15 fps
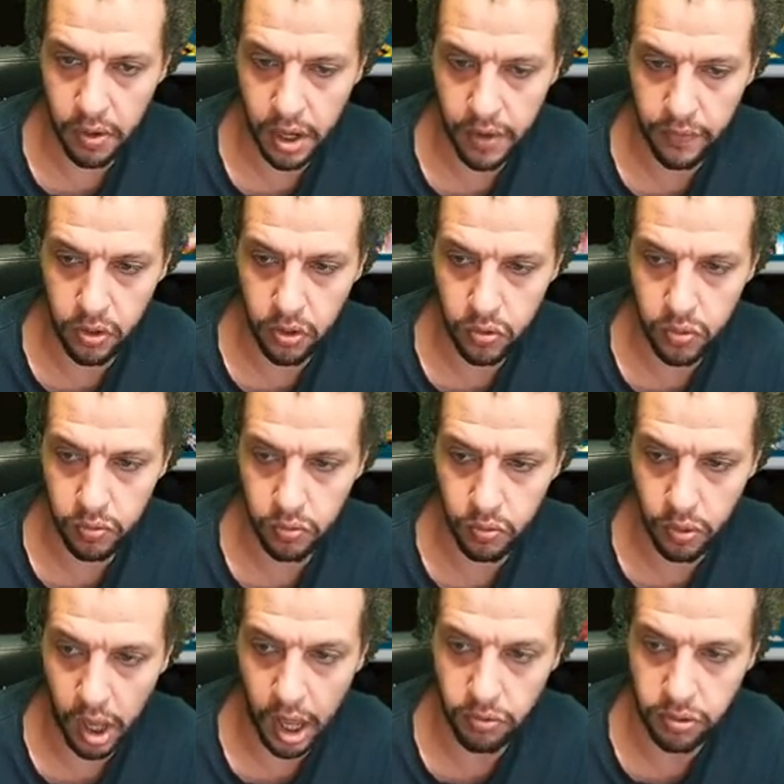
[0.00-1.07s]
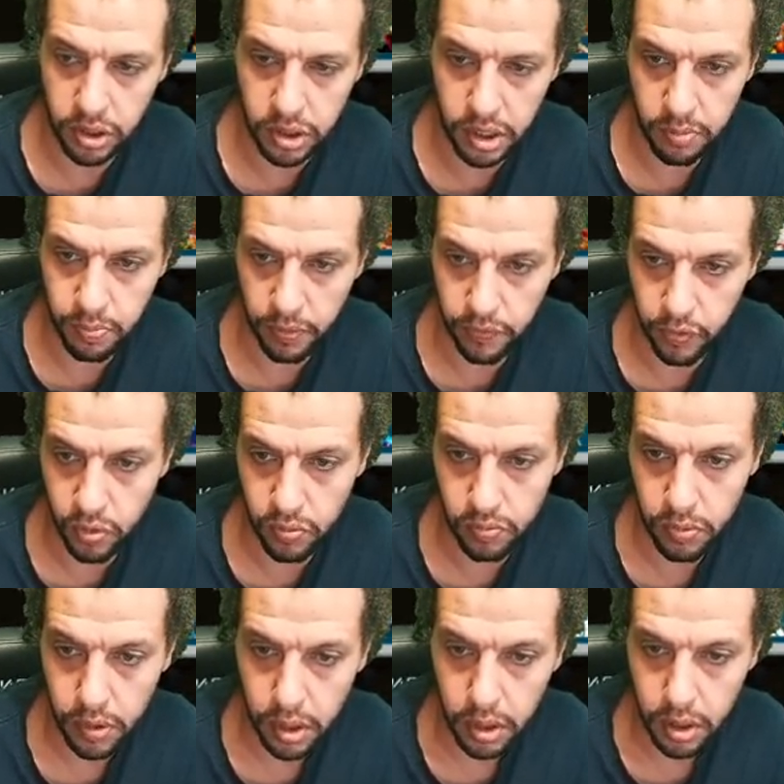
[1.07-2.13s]
I want to have a look. How did he
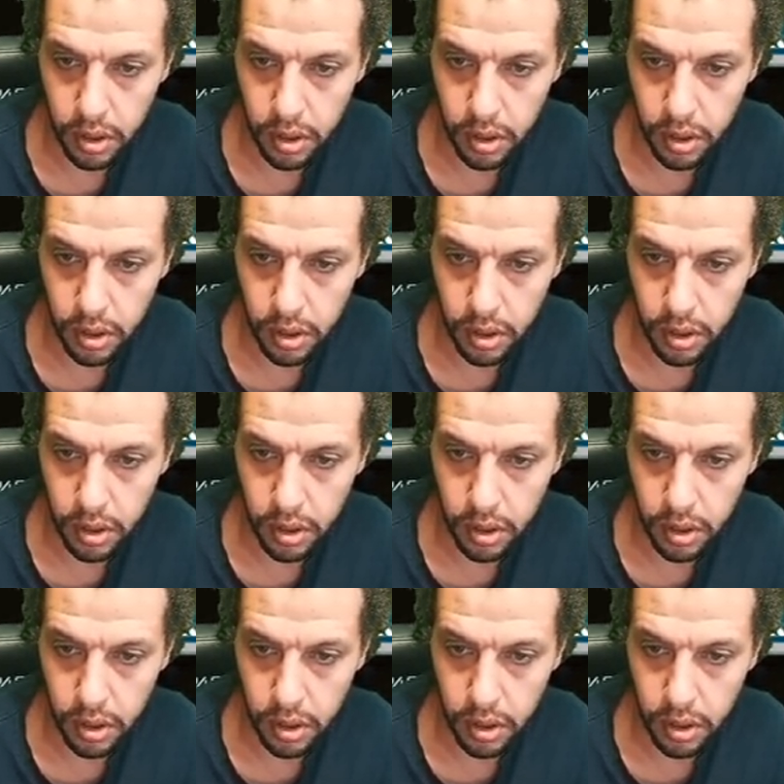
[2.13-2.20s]
perform?